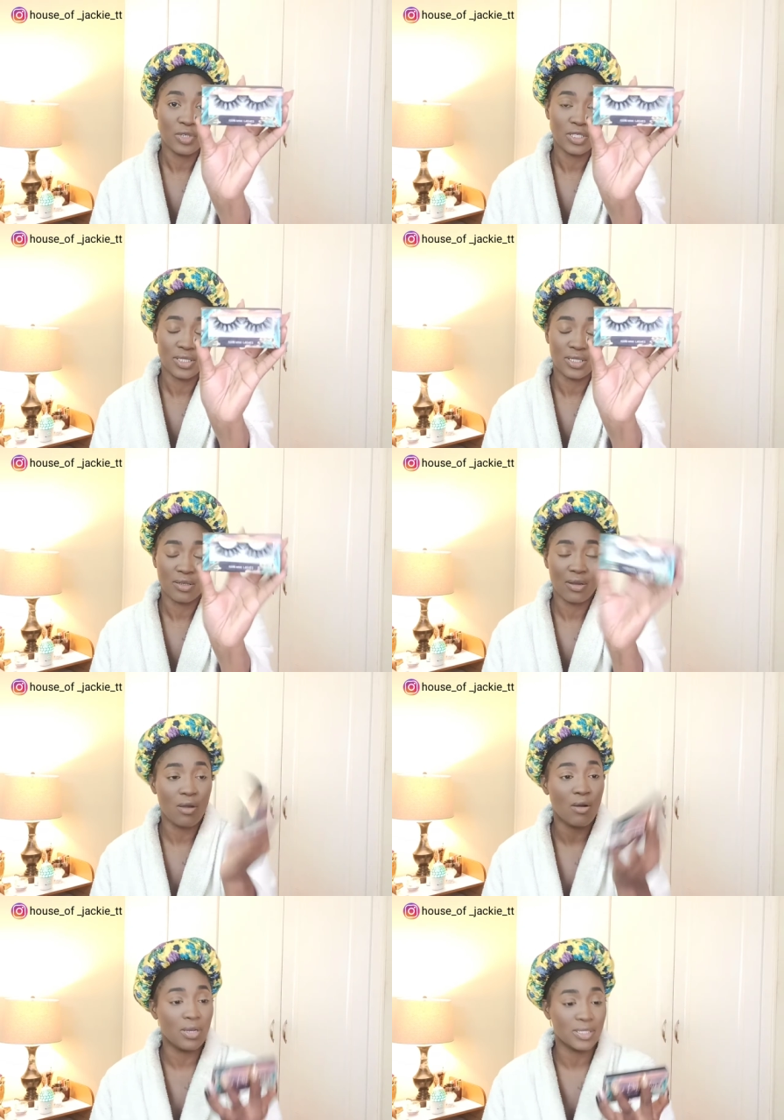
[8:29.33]
which is
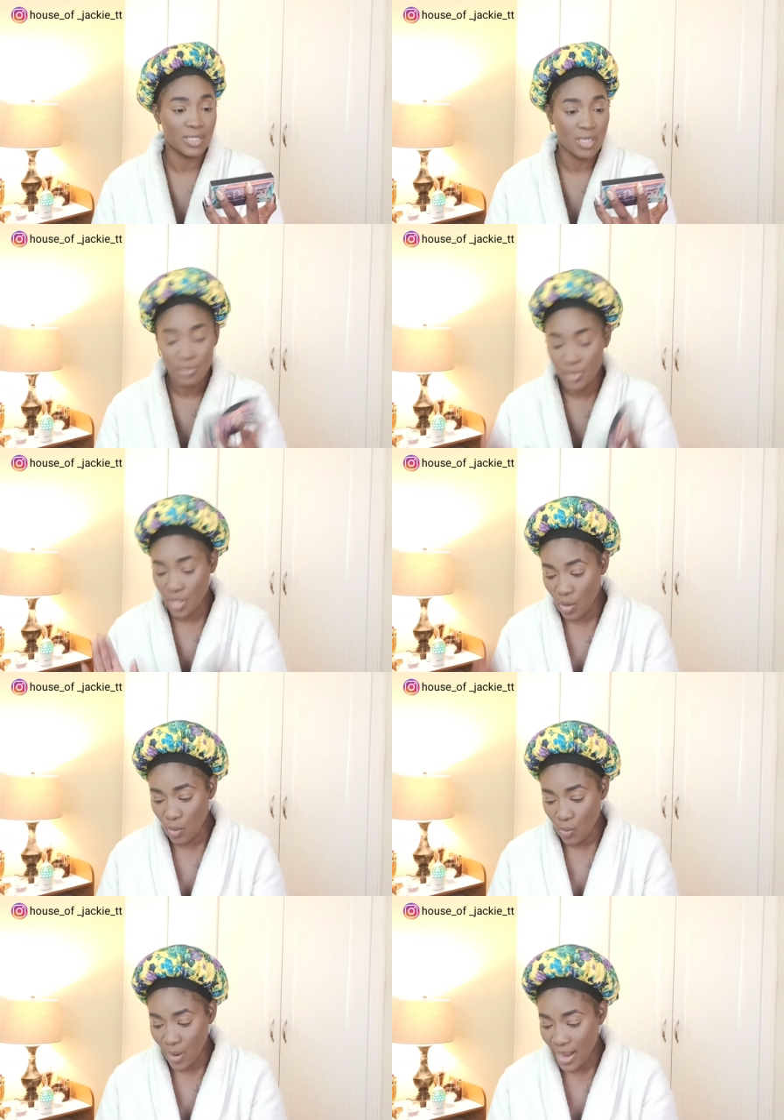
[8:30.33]
awesome. Now
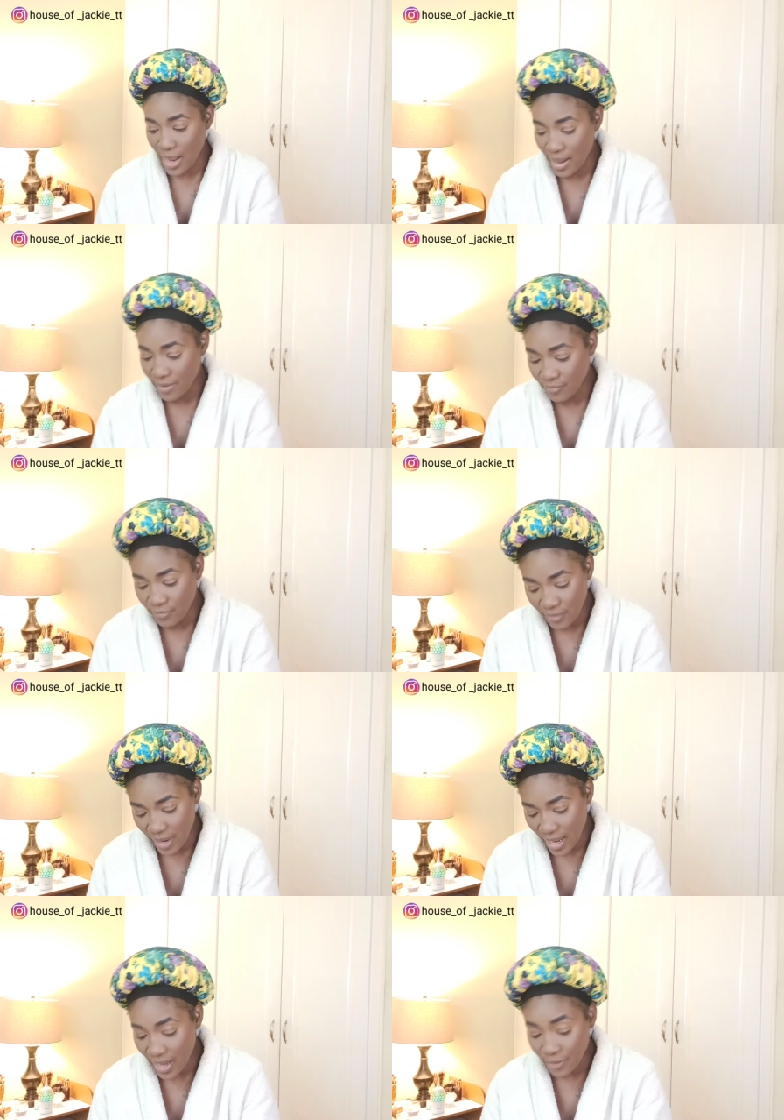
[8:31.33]
I have
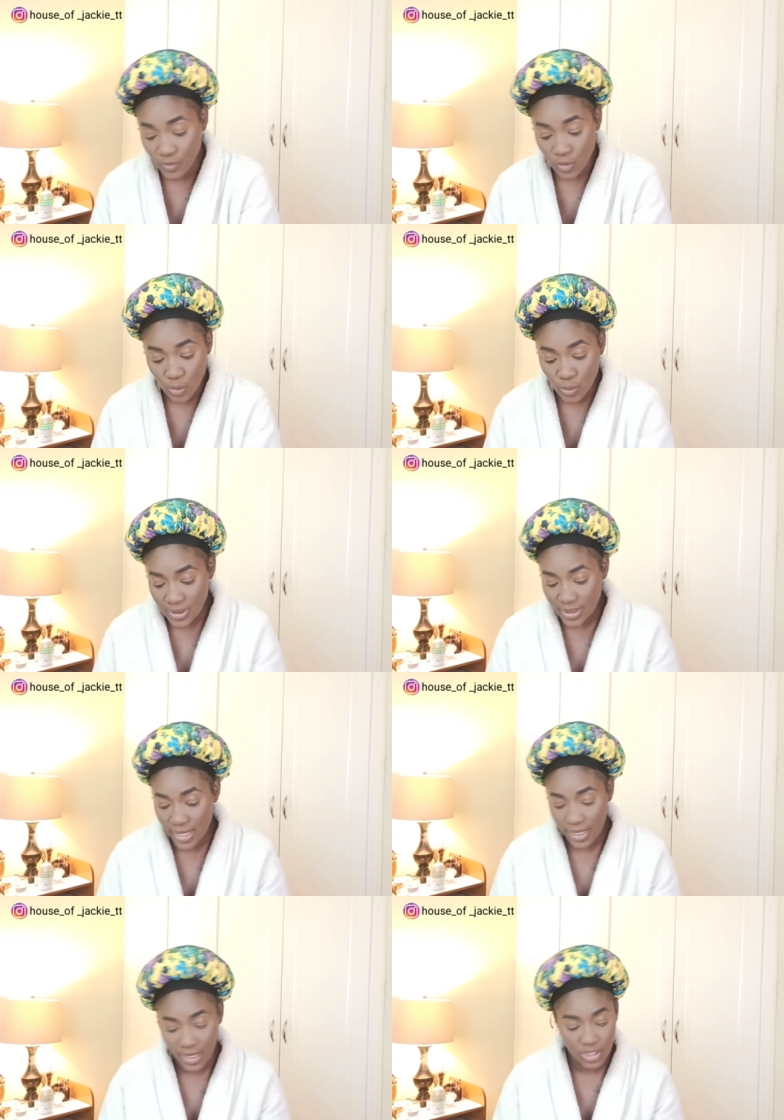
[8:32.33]
I have two
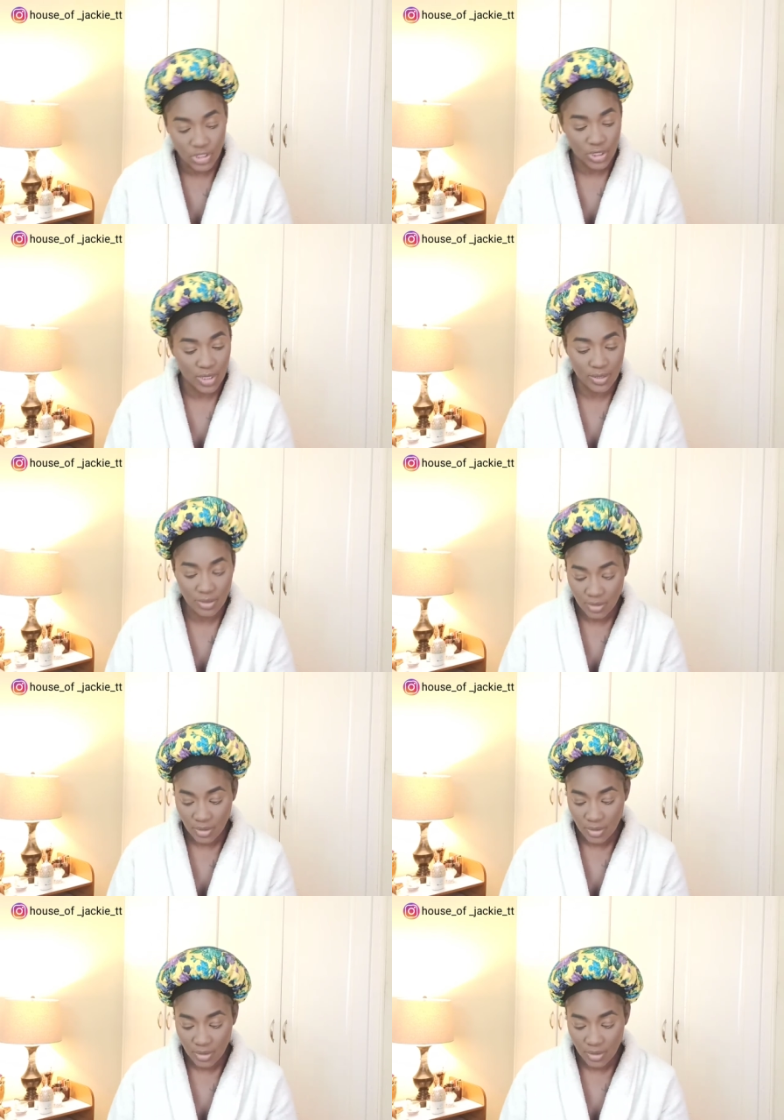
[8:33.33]
staycation.